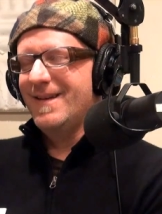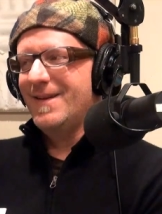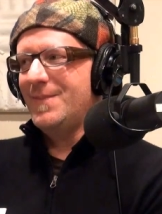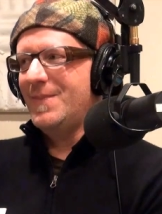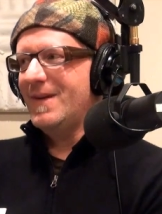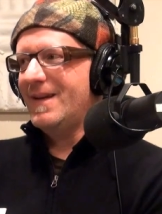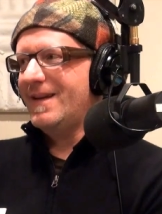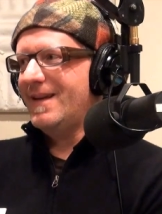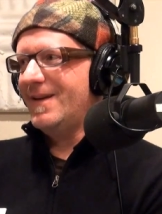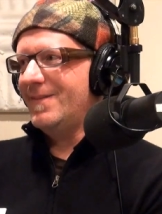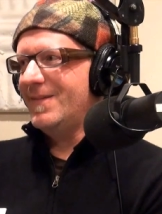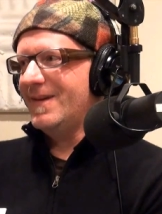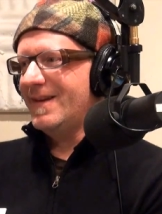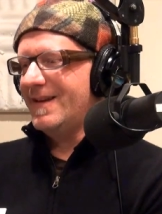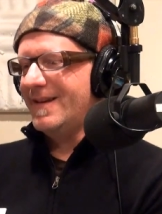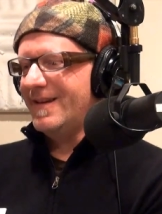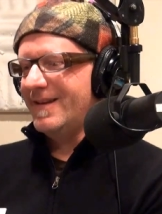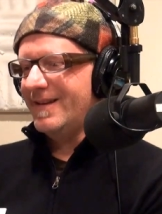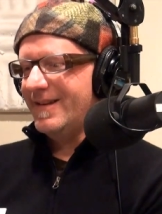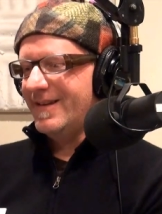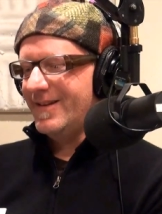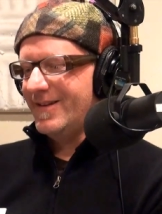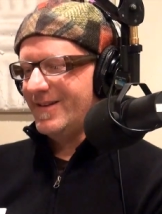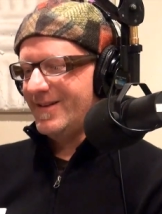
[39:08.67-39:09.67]
it became
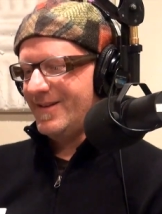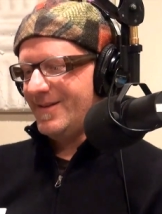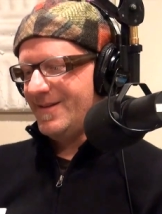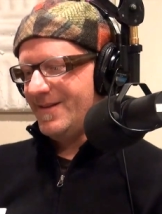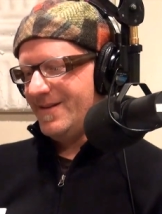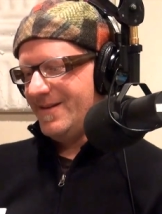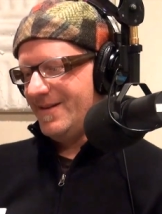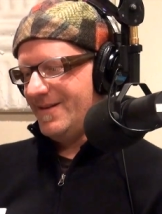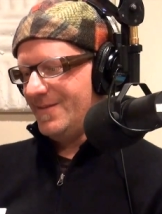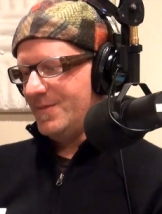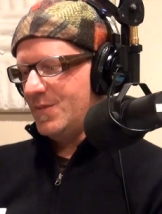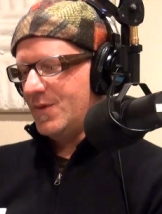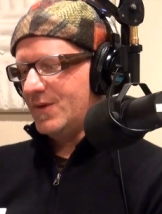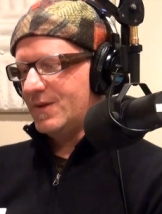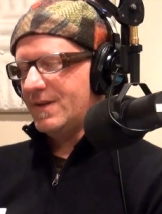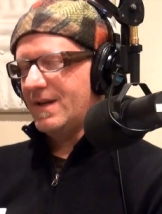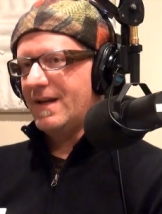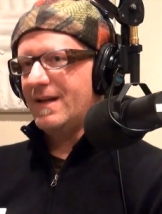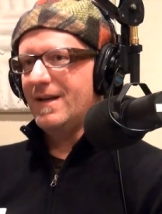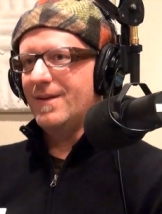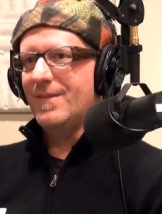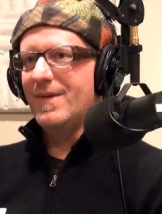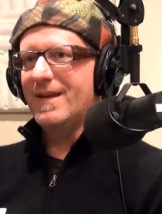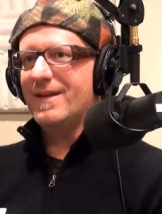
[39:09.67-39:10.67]
again this
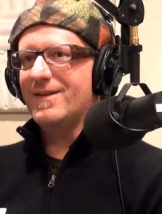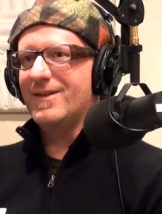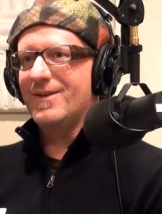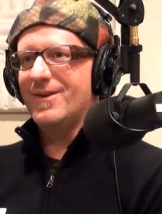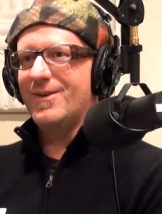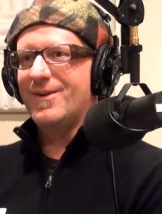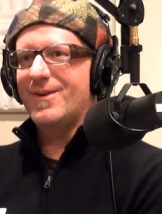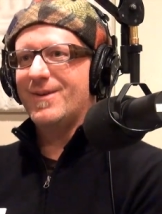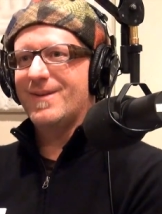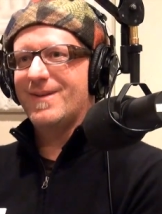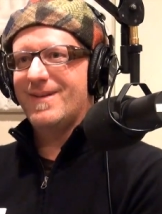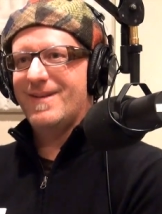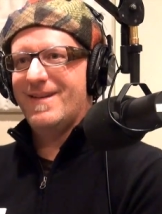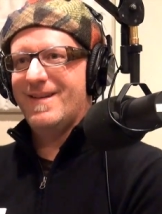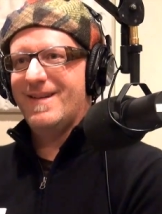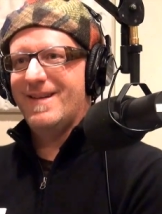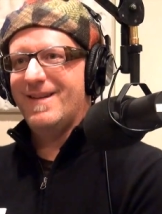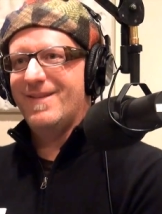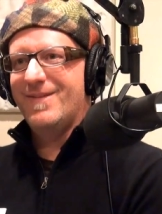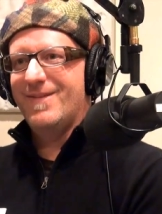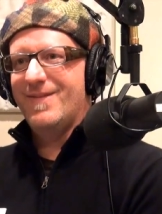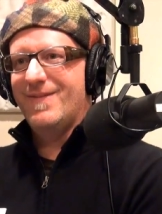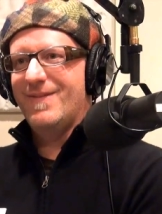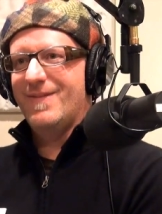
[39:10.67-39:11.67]
multidimensional
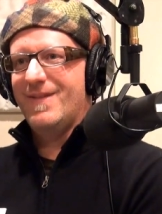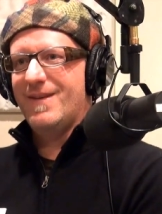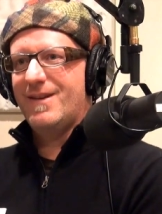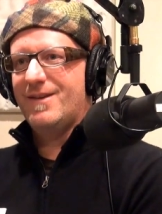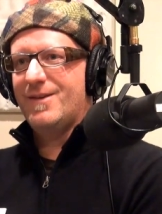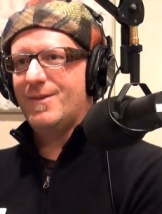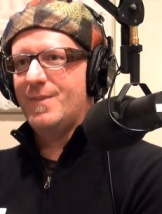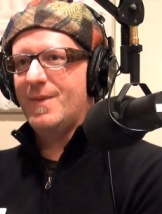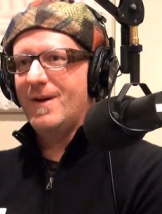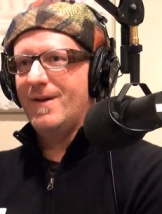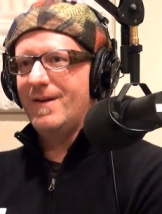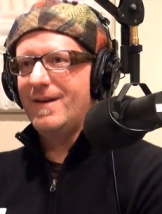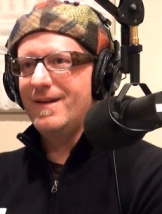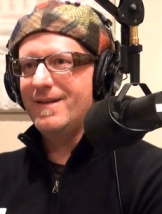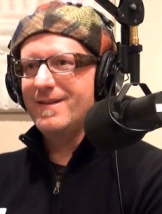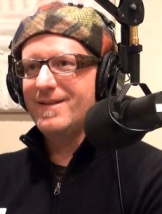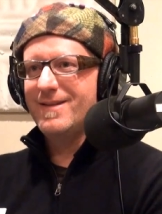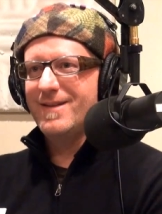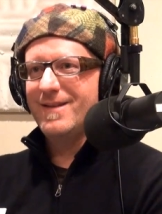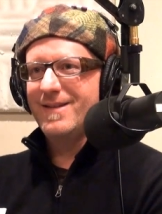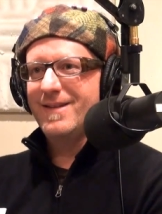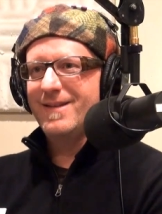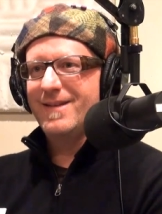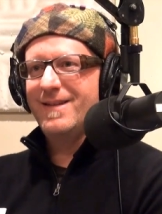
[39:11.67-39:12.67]
kind of
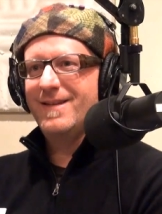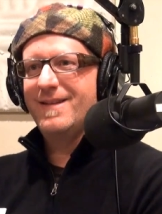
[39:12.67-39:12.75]
experience.